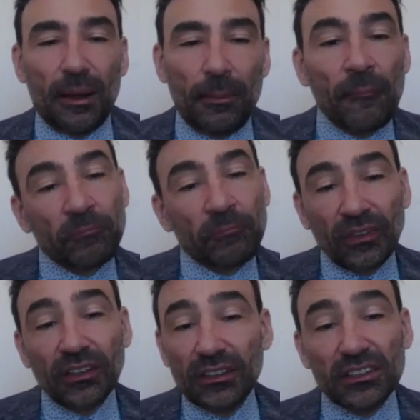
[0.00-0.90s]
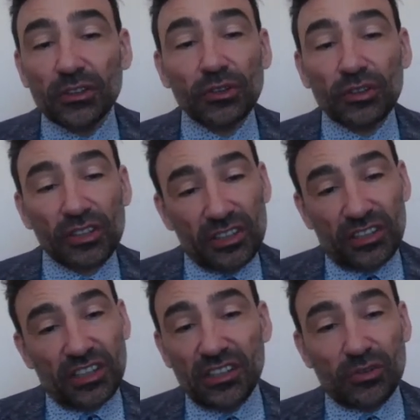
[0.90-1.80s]
In this course, since
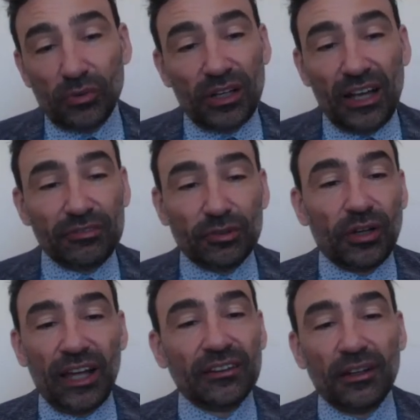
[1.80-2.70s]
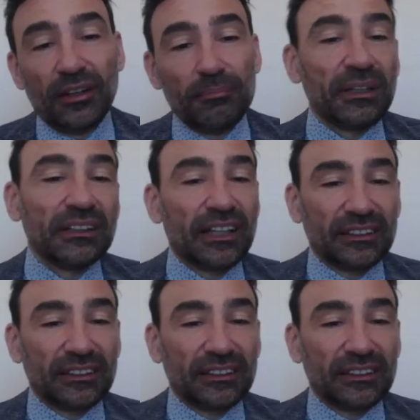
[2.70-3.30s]
we'll have to handle big data,